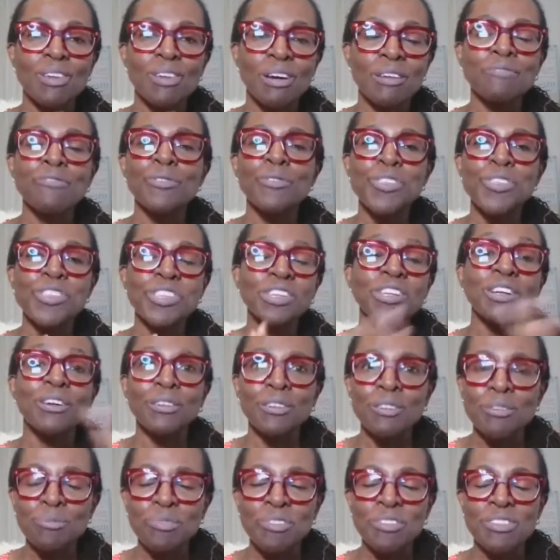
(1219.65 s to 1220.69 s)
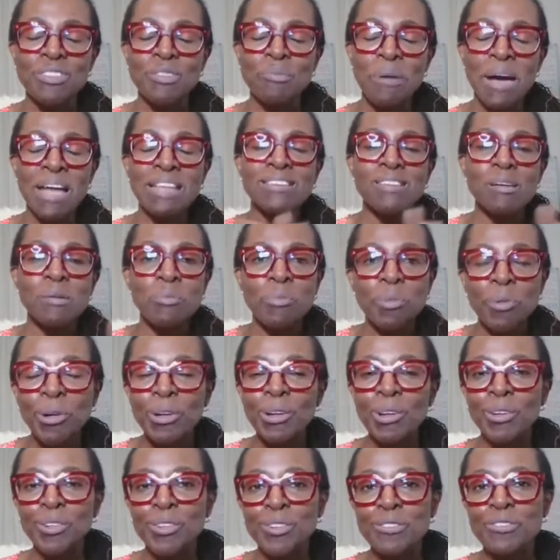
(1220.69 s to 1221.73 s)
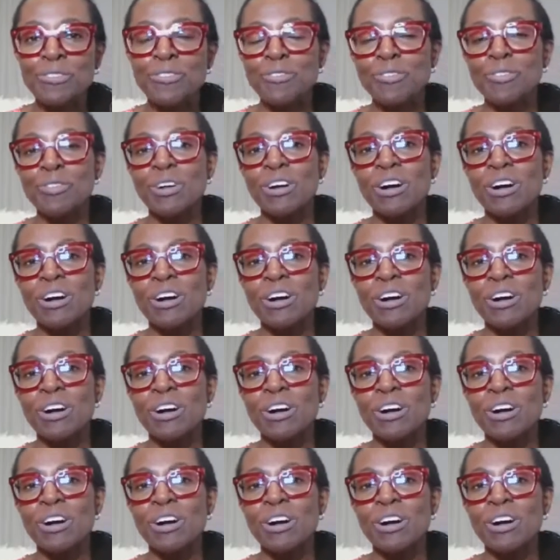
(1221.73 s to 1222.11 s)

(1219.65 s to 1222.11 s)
unfortunately, the pandemic brought a lot of